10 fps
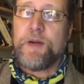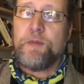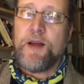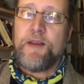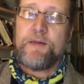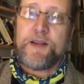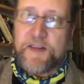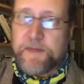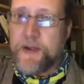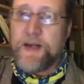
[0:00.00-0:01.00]
where the
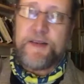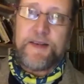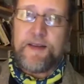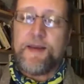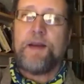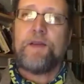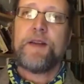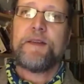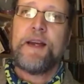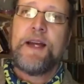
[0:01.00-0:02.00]
conspiracy theorist,